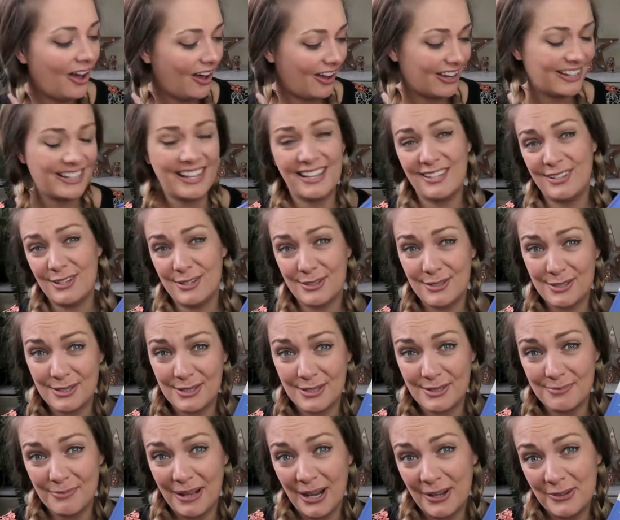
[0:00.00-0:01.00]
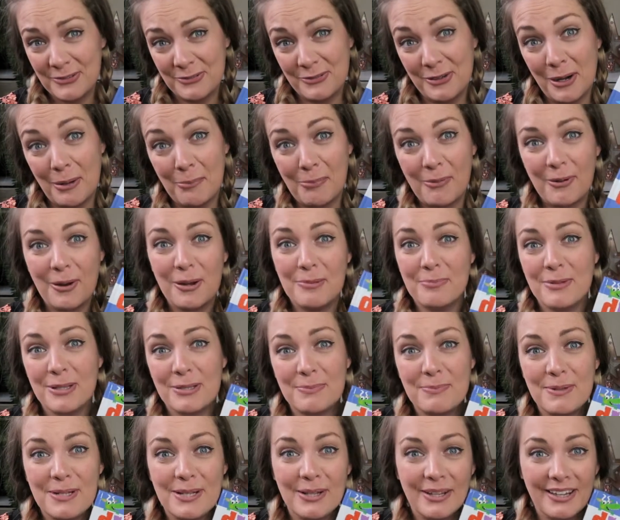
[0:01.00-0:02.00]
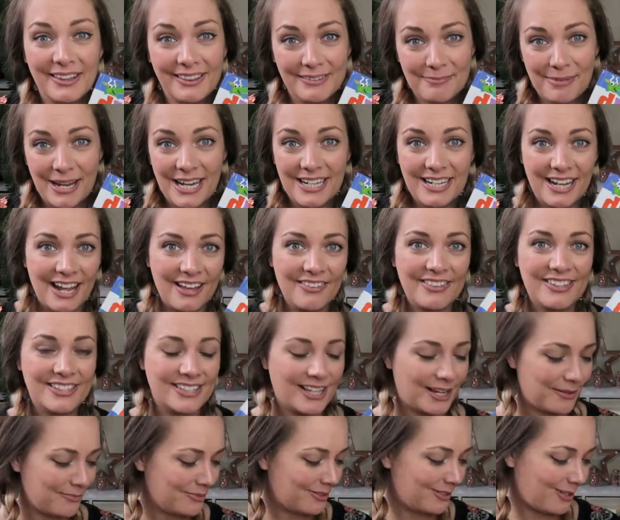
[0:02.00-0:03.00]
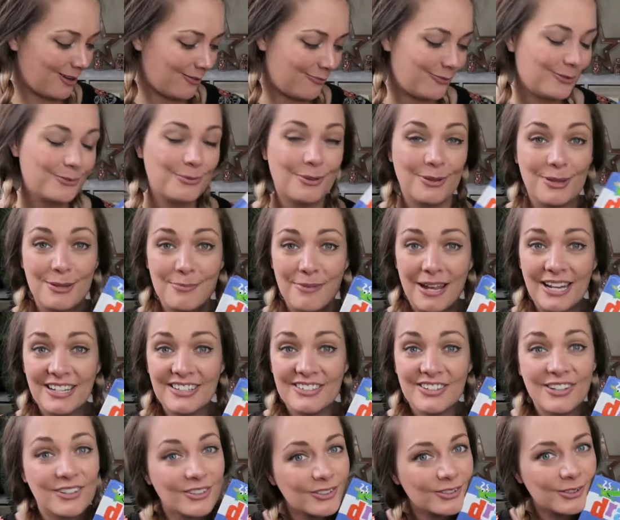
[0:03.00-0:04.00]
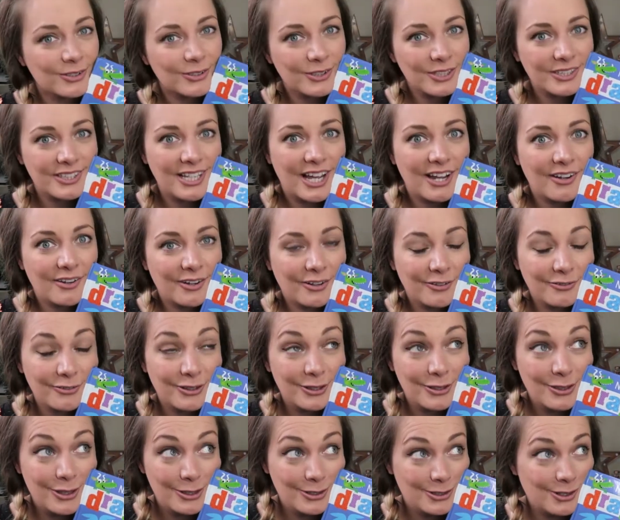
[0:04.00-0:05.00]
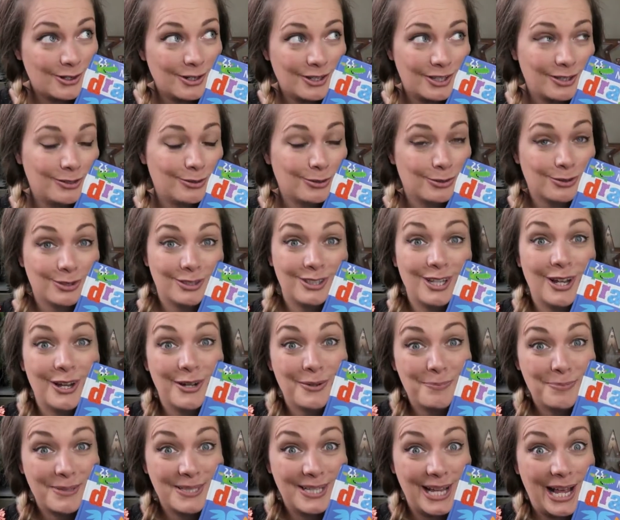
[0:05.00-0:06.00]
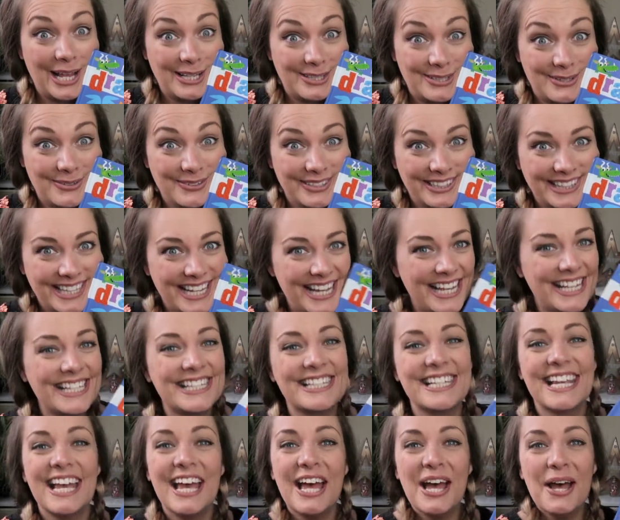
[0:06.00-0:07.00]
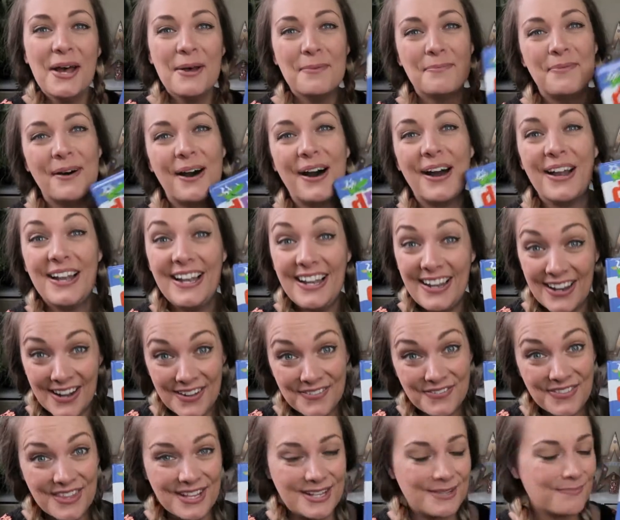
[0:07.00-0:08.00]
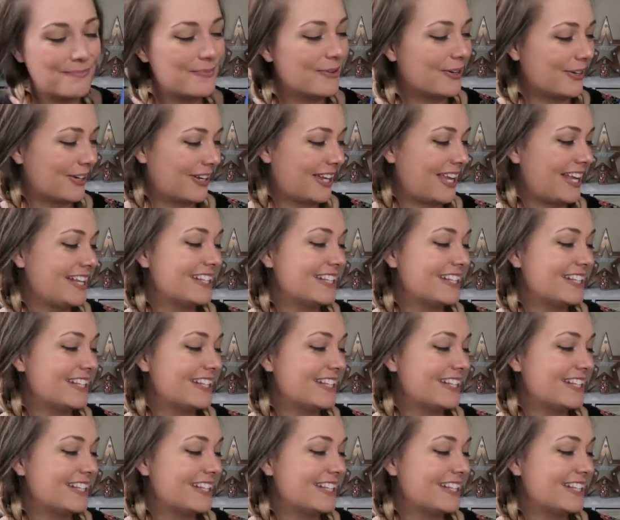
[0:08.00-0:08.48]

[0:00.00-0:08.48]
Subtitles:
I guess it's the smell of rubber. It must be like made out of the same stuff as what they make dog toys out of, because the dog is also obsessed with this. But I love this book.